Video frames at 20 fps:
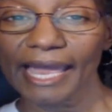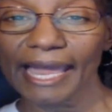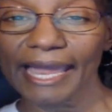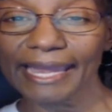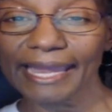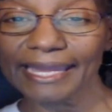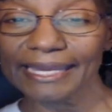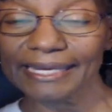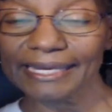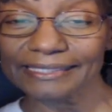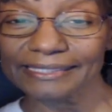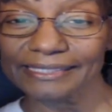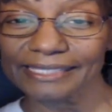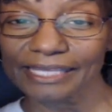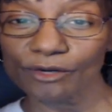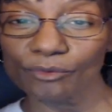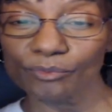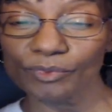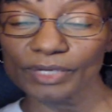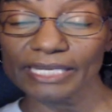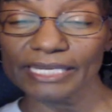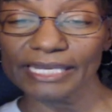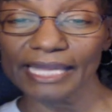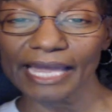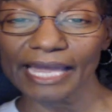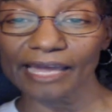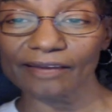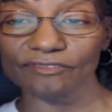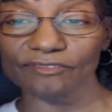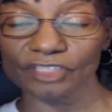and that we
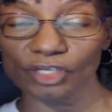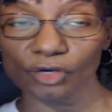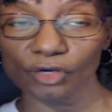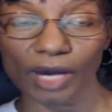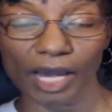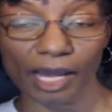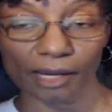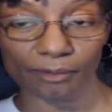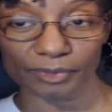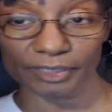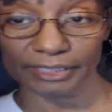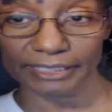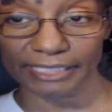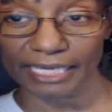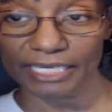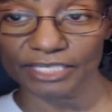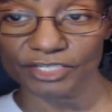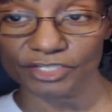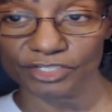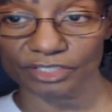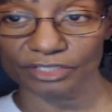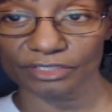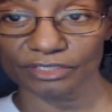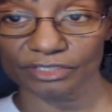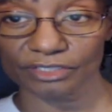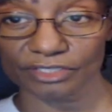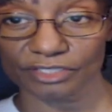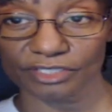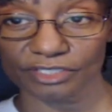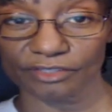have no
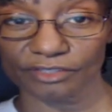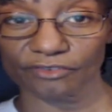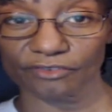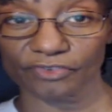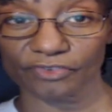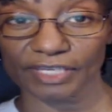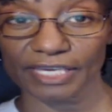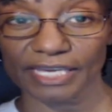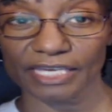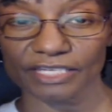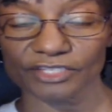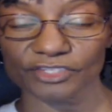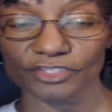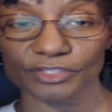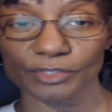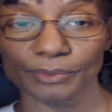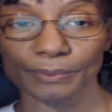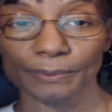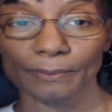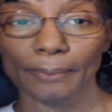obligation to the flesh.